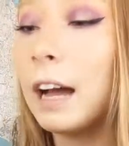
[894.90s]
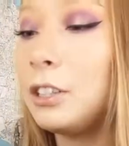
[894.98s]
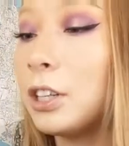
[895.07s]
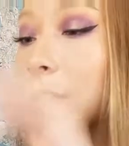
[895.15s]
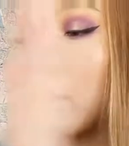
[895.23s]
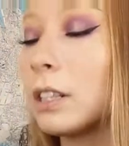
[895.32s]
I
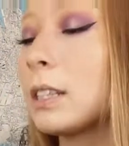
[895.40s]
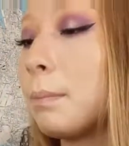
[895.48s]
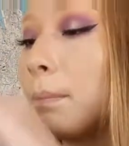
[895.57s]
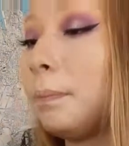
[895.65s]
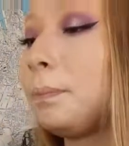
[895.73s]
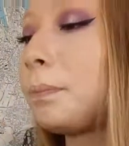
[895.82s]
just got some
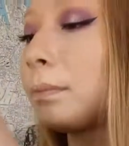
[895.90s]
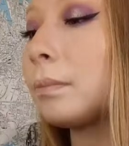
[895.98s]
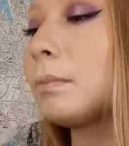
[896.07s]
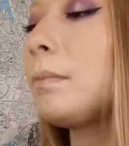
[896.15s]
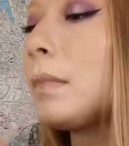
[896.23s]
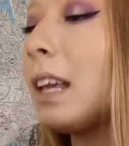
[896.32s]

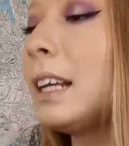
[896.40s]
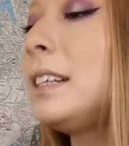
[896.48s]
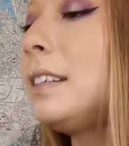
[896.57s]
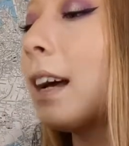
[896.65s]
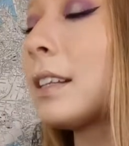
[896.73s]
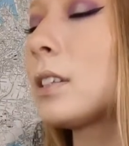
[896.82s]

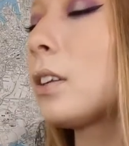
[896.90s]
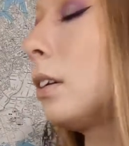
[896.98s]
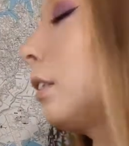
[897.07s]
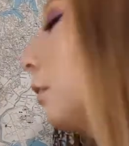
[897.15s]
dust on